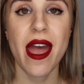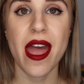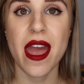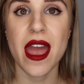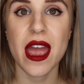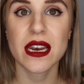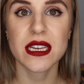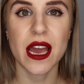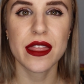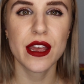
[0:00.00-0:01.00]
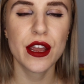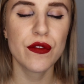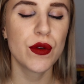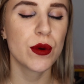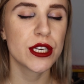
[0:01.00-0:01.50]
and I think
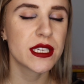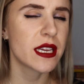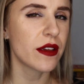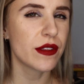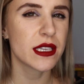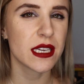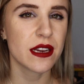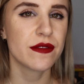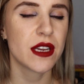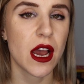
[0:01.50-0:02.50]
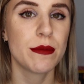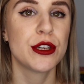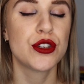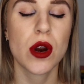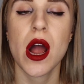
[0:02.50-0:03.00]
if you were just to give this enough time
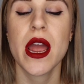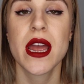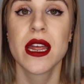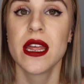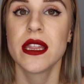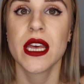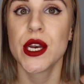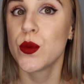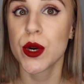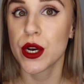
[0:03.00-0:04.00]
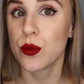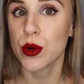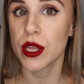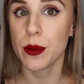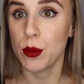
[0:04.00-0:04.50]
to dry, then it wouldn't
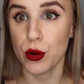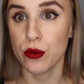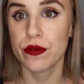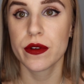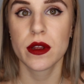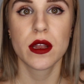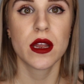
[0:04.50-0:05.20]
really move.